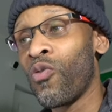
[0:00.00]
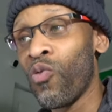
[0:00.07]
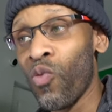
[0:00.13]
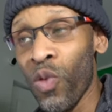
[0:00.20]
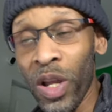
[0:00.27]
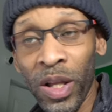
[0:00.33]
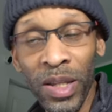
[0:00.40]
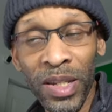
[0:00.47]

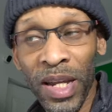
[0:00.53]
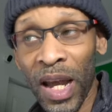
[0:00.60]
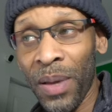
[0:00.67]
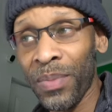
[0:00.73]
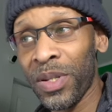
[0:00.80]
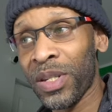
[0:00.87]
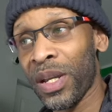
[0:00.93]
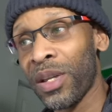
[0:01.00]

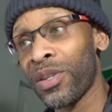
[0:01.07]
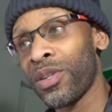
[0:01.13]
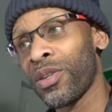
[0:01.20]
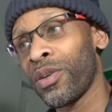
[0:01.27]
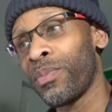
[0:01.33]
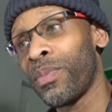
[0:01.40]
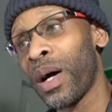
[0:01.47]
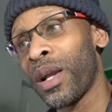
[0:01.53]
real-time
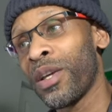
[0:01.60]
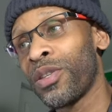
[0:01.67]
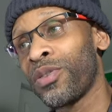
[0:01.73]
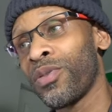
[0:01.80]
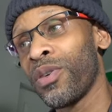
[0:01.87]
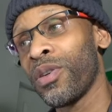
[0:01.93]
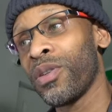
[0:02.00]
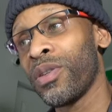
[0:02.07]
sensor
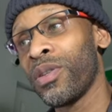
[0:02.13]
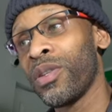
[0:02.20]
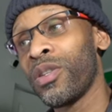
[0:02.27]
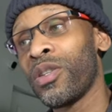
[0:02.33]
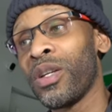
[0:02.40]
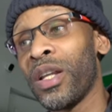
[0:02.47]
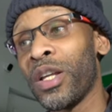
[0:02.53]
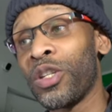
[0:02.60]
monitoring
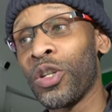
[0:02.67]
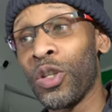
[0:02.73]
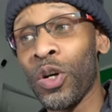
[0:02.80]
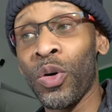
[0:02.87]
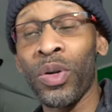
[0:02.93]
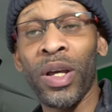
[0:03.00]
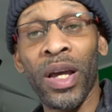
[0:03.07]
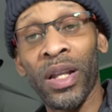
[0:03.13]
to let you
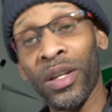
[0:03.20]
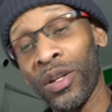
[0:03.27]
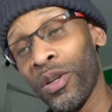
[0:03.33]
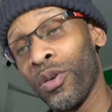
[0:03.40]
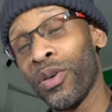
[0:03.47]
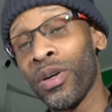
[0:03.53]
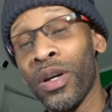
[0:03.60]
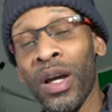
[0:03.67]
know that, you
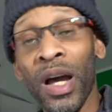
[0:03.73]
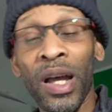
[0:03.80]
know,